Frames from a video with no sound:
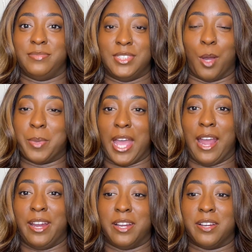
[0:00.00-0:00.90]
Don't be
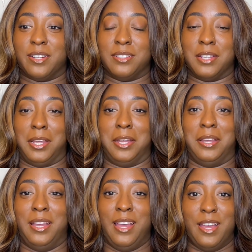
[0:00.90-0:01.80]
out here
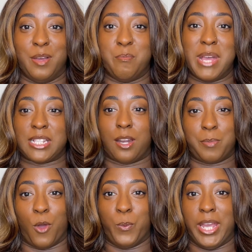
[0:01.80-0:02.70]
messing up
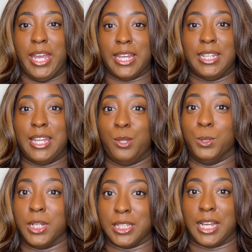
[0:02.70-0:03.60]
your wig and then you
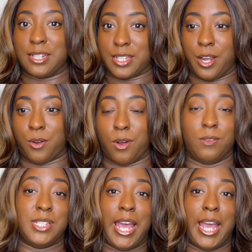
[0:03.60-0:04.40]
looking like a scarecrow.